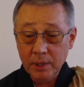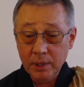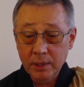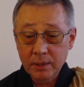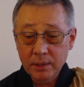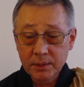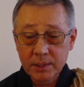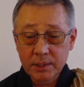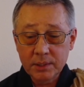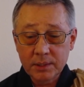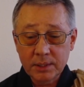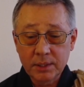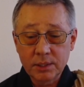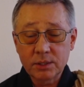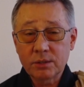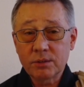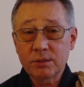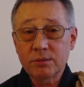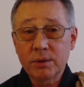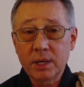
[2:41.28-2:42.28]
This
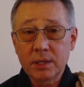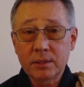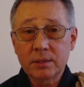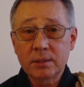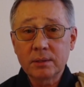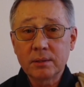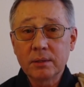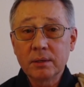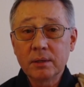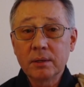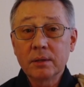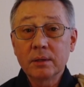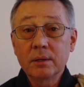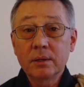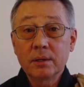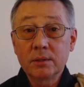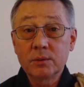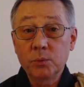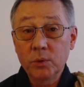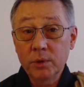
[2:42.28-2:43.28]
distress
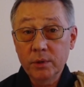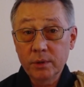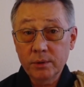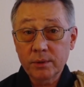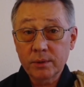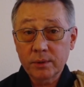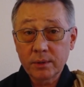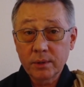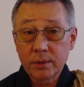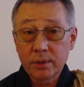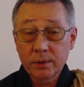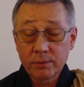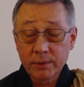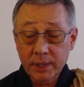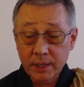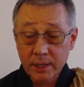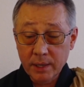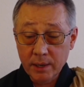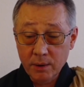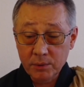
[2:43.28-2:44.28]
is worth
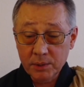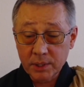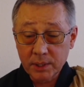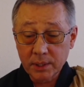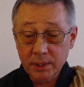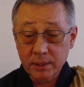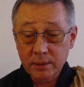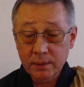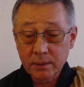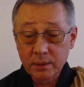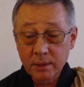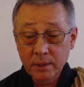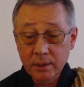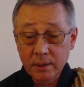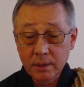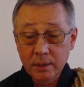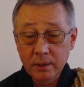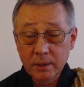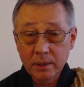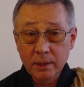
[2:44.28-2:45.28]
recounting.
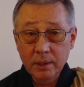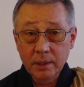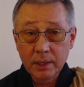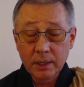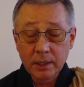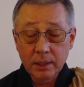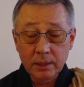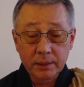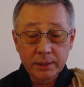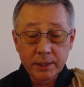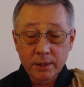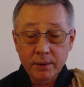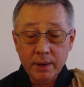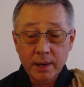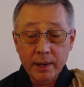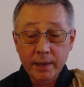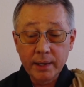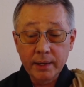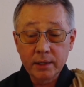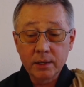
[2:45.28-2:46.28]

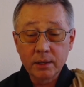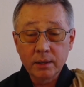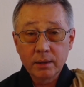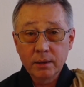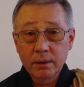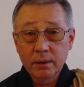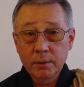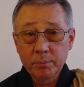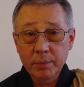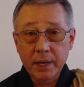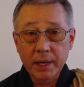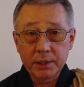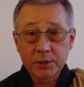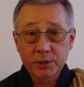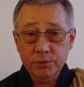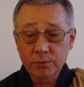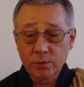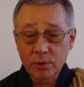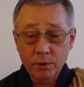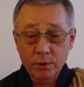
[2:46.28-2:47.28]
Clear-eyed,
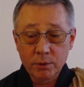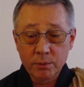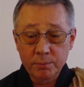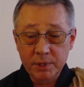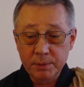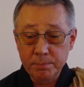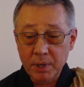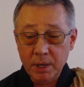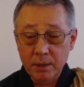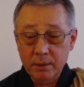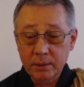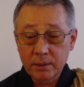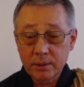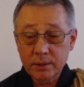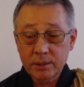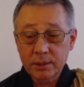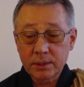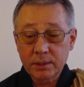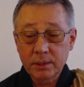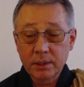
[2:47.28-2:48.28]
patch-robed
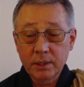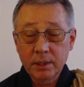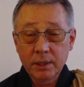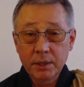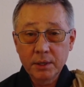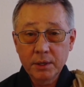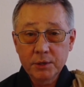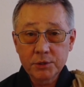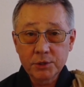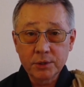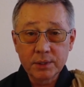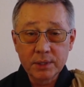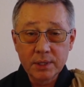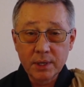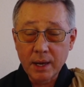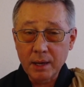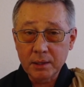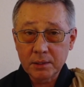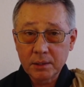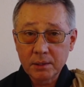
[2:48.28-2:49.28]
monks should
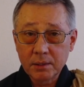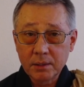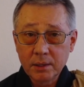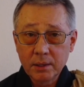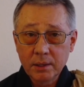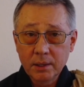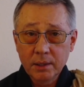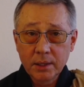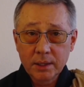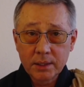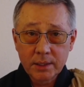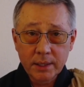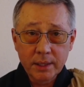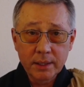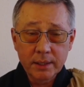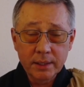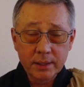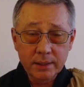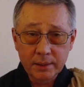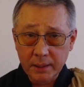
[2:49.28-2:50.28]
not
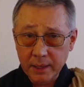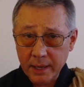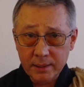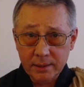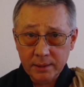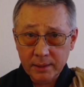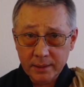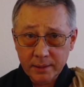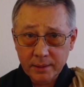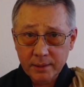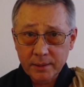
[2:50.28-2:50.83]
take it lightly.